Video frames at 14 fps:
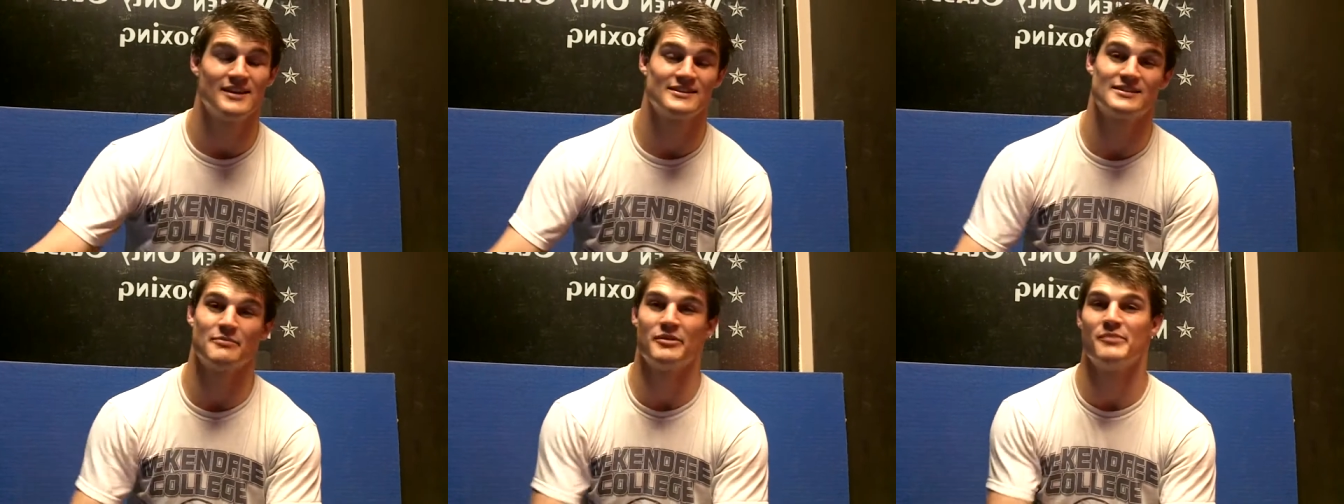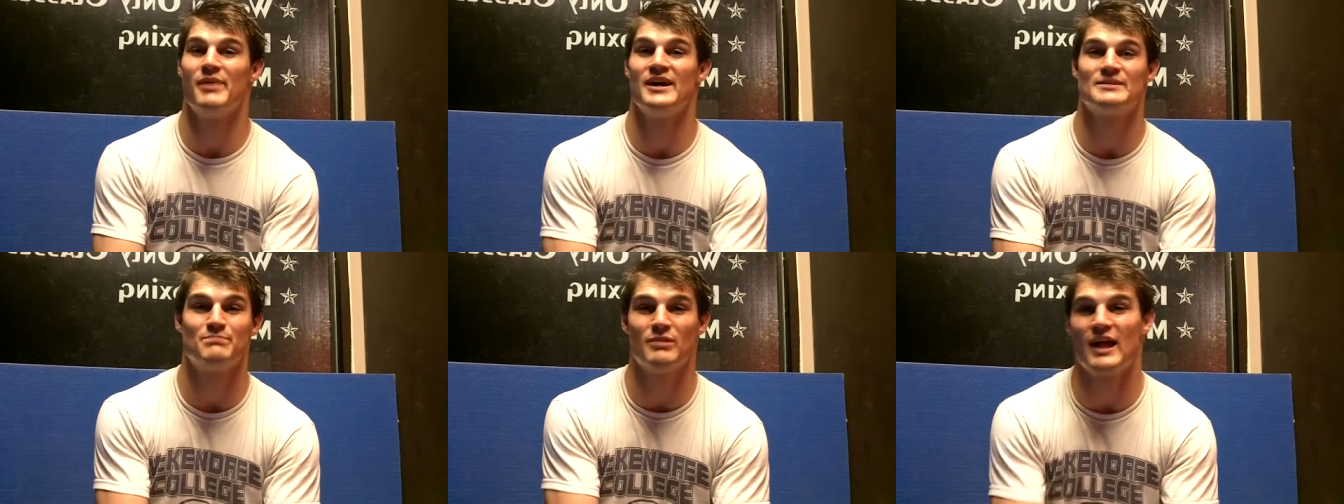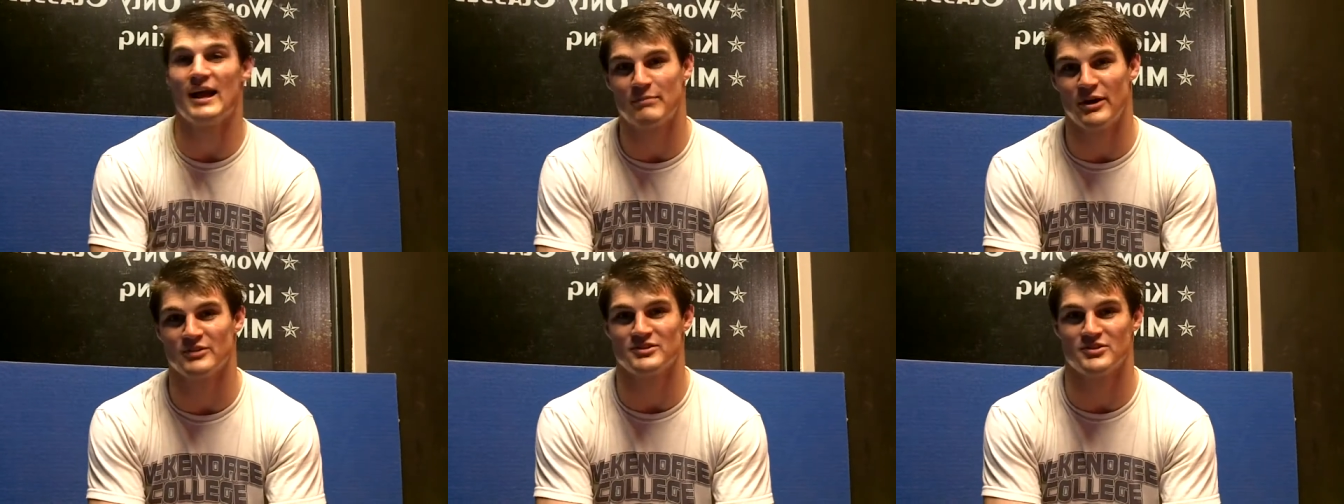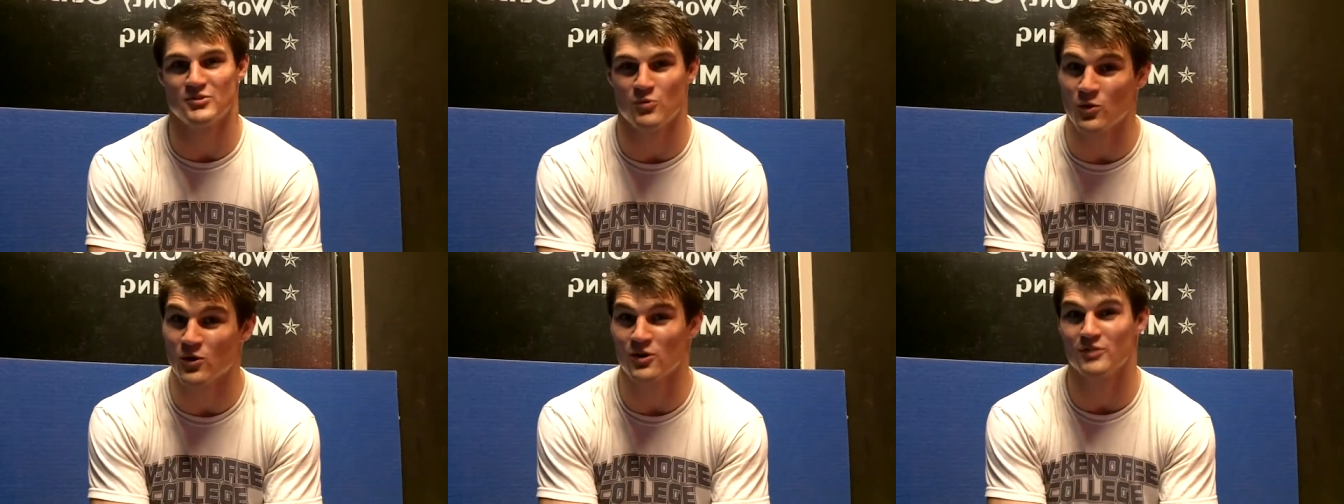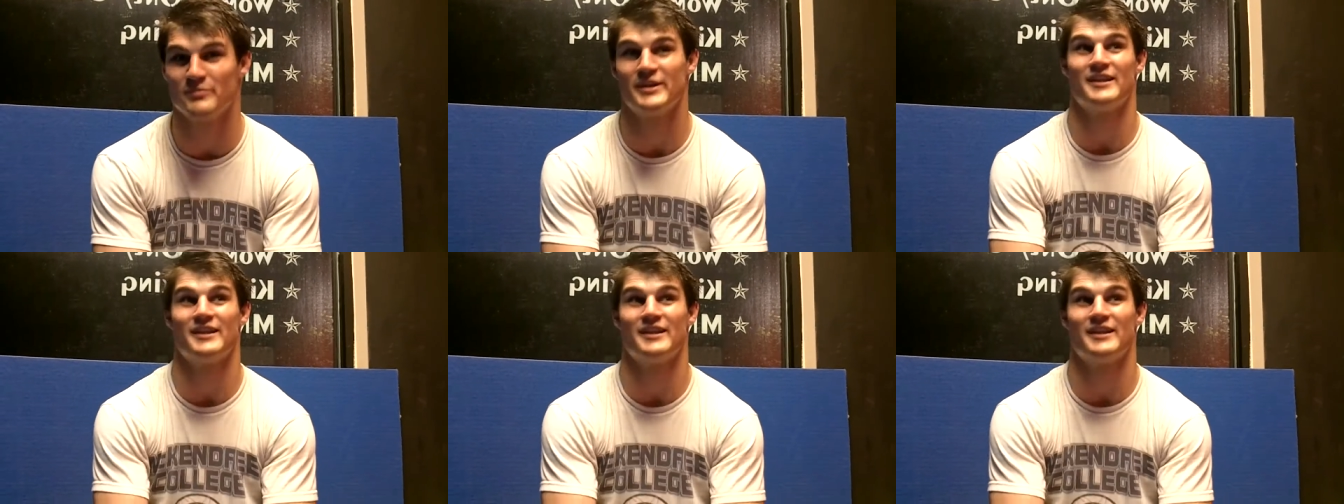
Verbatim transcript: some of the best black belts in the world.